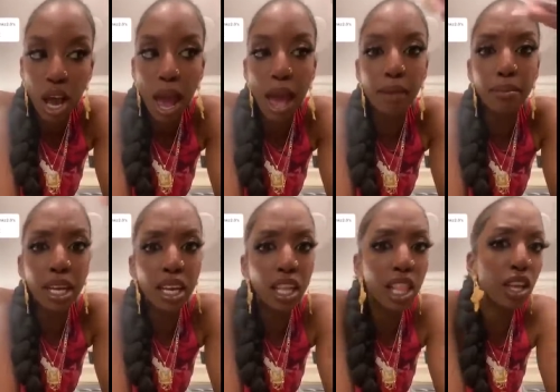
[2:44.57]
And me and
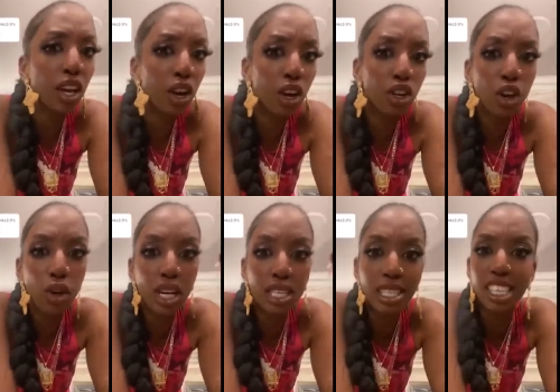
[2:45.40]
another girl
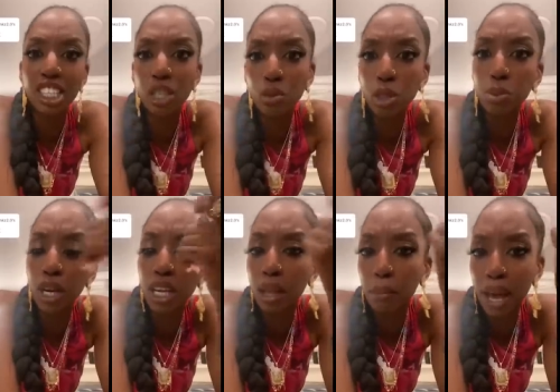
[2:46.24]
noticed that she was
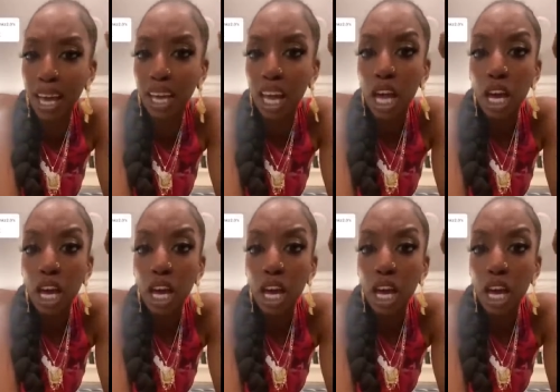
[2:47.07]
putting the mic,